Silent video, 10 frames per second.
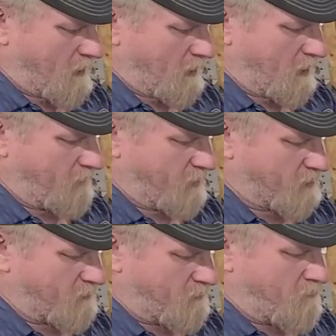Leave
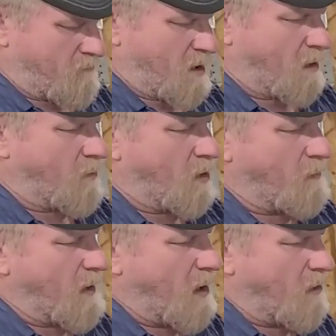as minimal
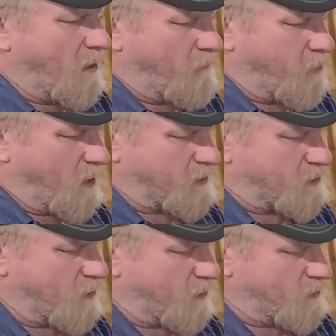amount of brush
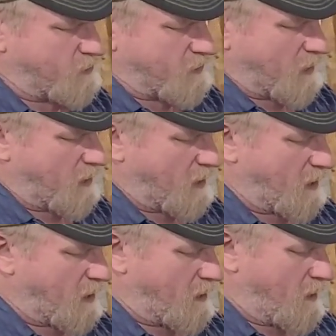strokes as I
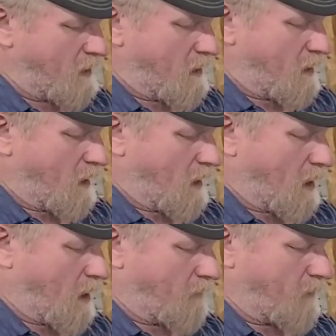can.
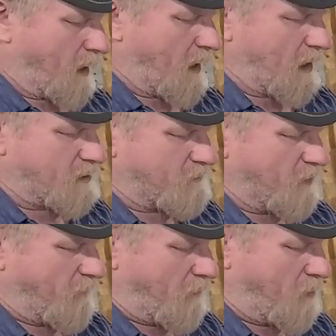I had some
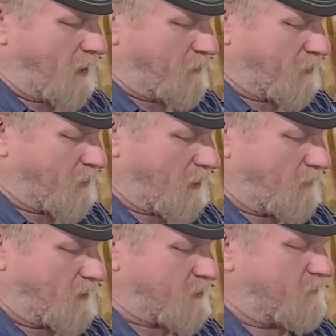different people tell
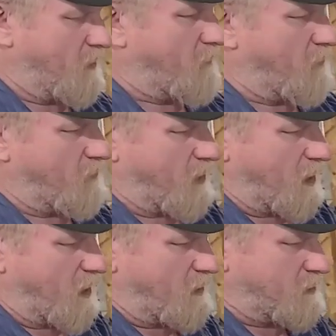me some different
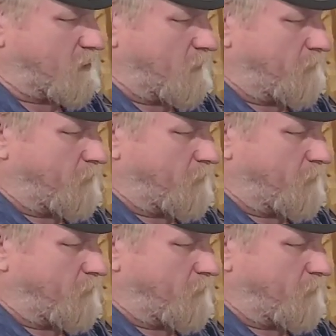things.